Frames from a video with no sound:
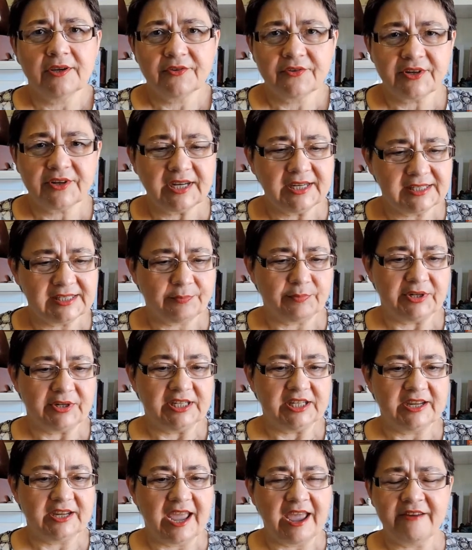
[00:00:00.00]
3 is
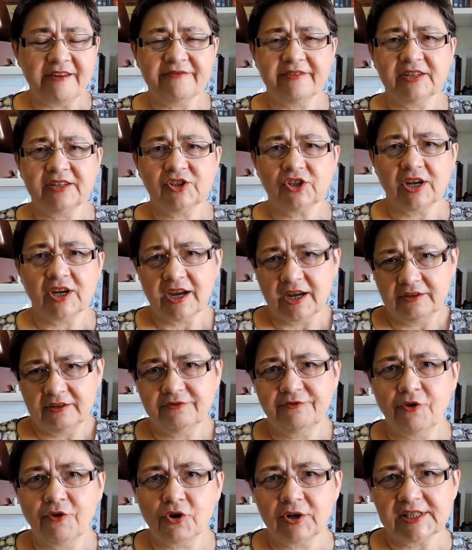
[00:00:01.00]
pretty average
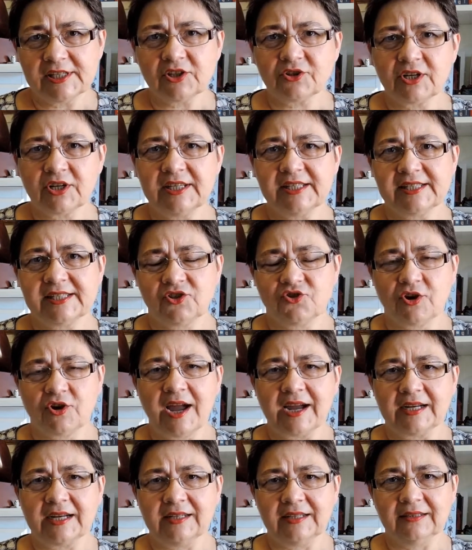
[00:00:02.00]
and 4 is really
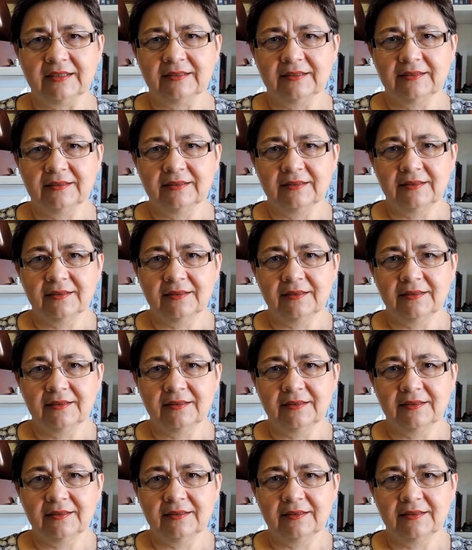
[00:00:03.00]
struggling.